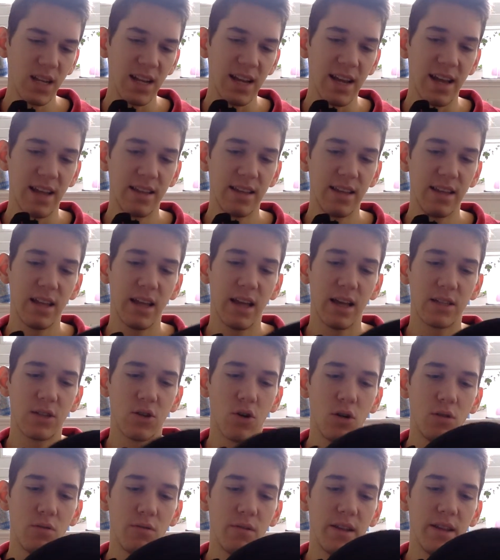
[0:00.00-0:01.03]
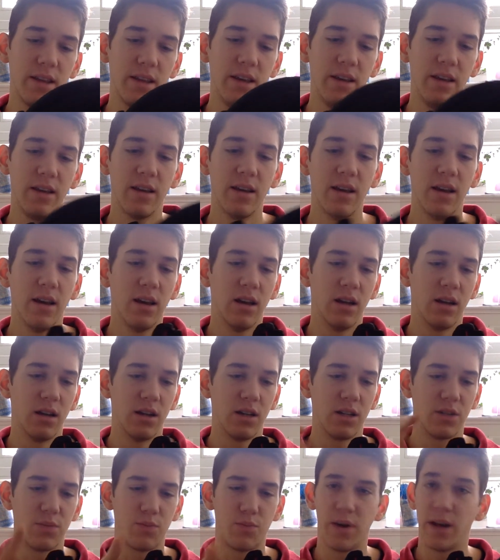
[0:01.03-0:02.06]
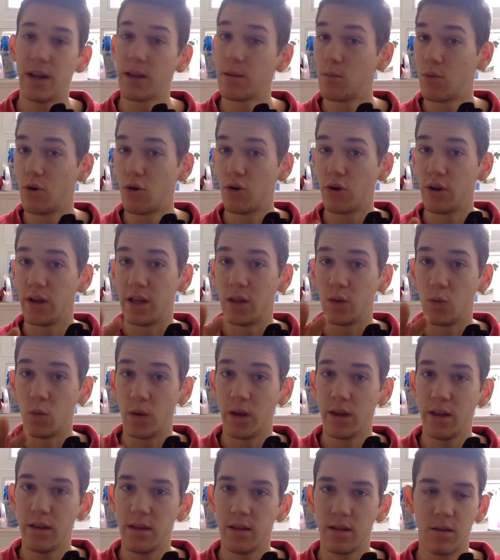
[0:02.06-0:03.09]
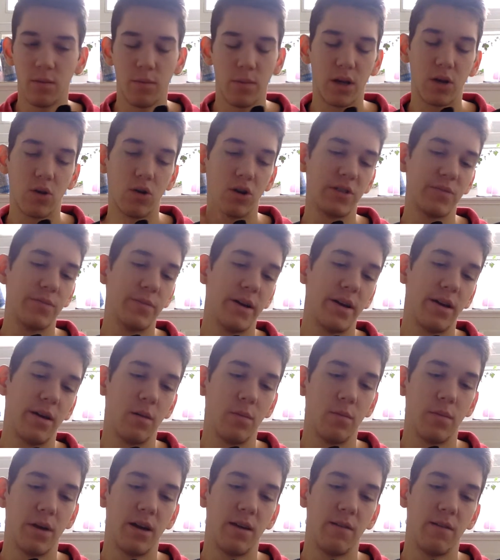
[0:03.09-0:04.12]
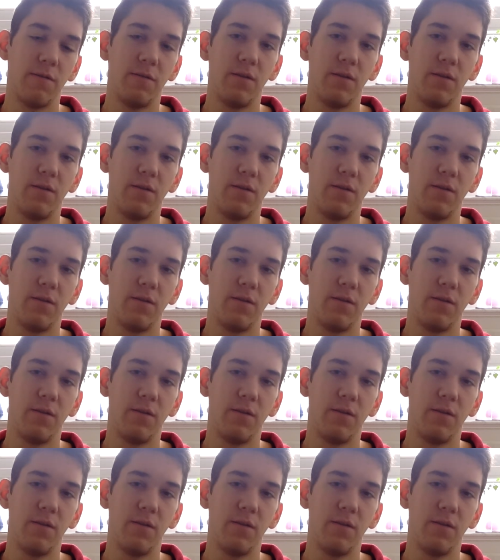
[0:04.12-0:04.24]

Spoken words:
and it has already spread more in width because my